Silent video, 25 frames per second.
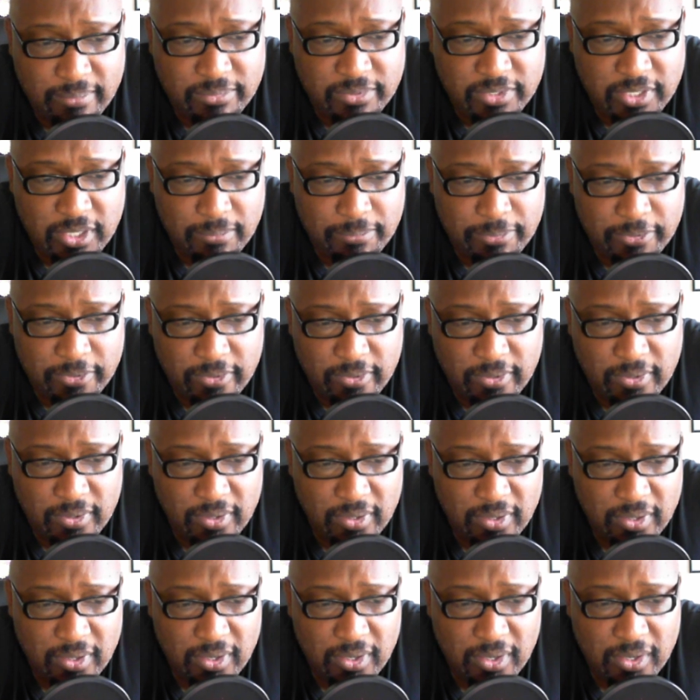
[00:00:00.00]
temper,
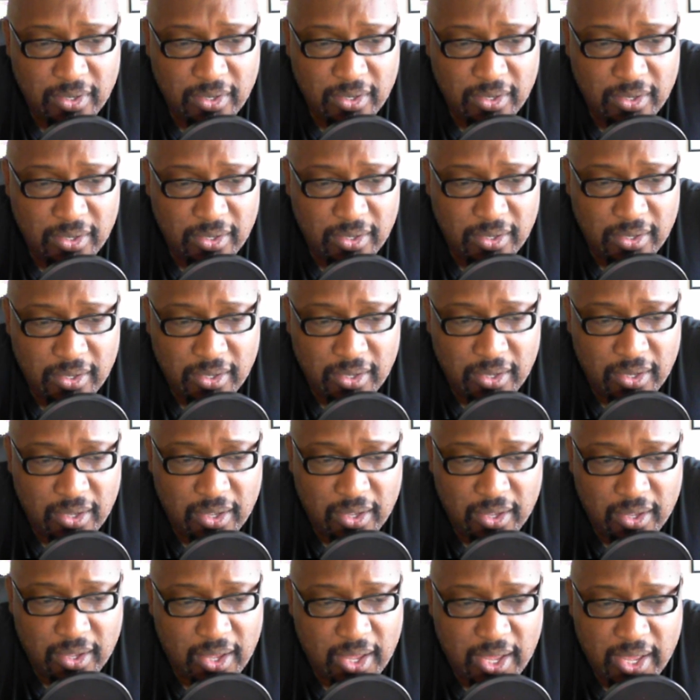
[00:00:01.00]

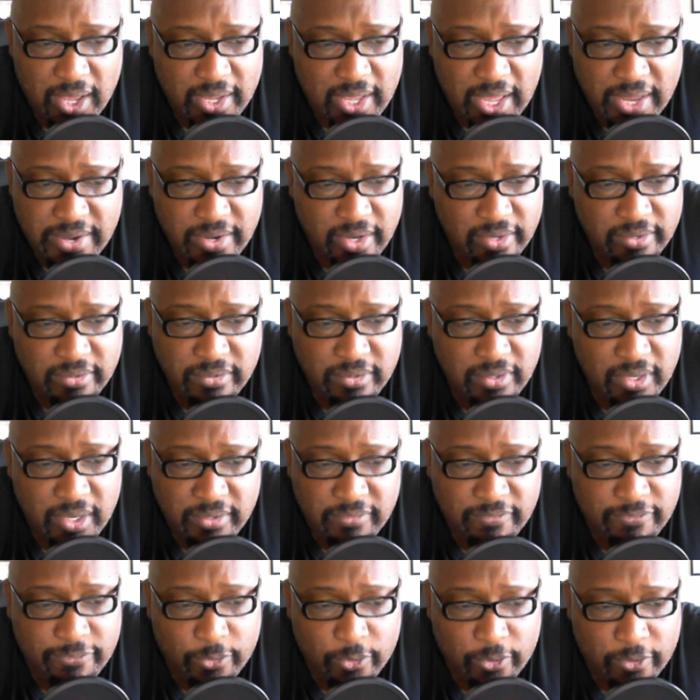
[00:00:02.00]
I got nothing
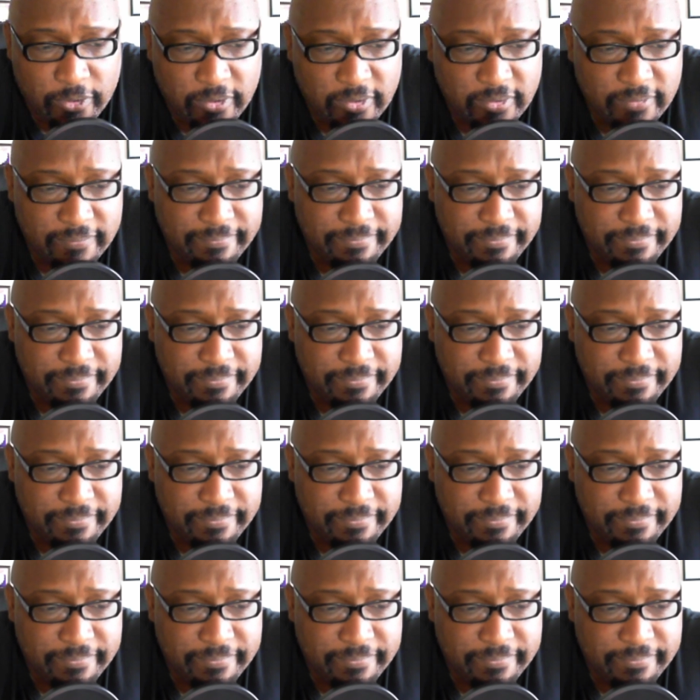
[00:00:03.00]
for her.